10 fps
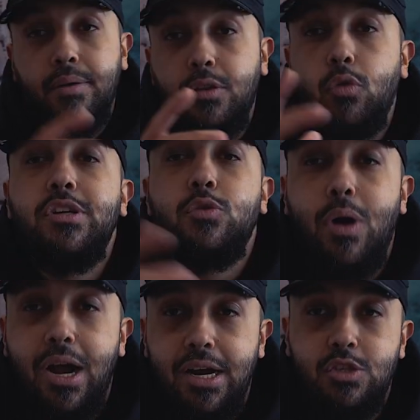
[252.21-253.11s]
The reason
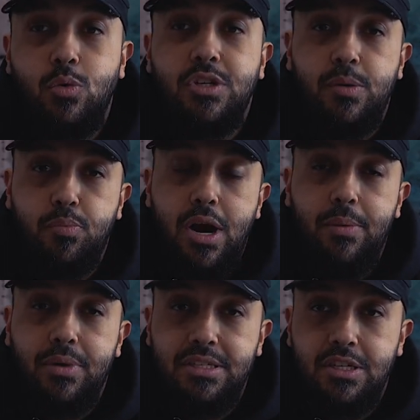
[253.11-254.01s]
why I switched to
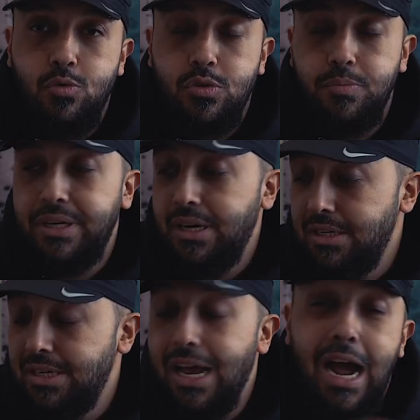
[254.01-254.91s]
prime lenses was
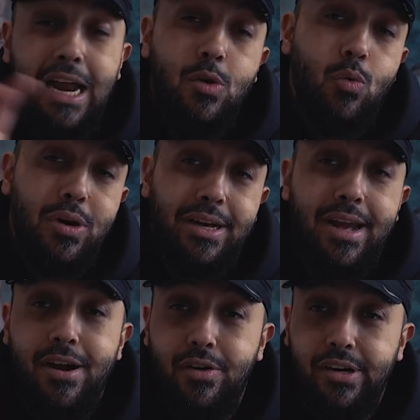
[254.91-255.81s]
because I didn't want to
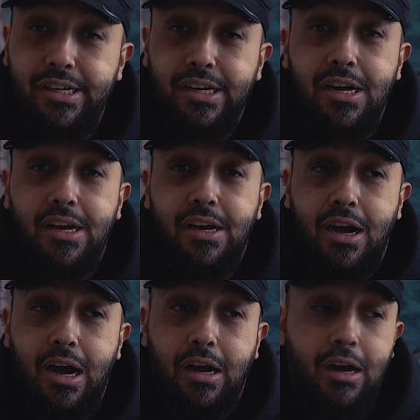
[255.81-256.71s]
carry
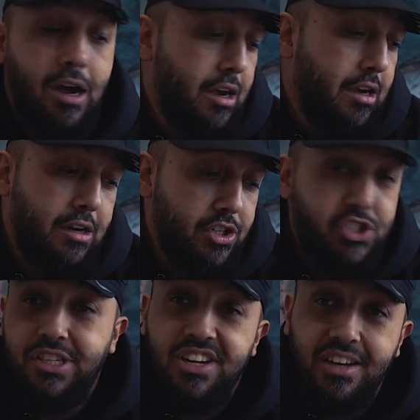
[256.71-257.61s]
a
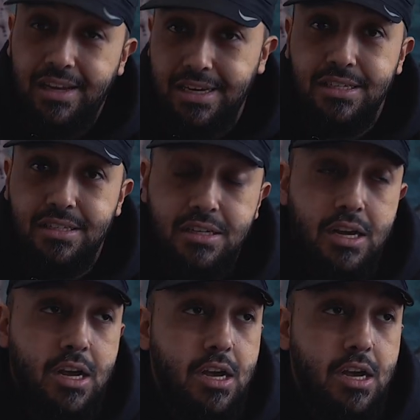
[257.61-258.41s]
shit ton of lenses.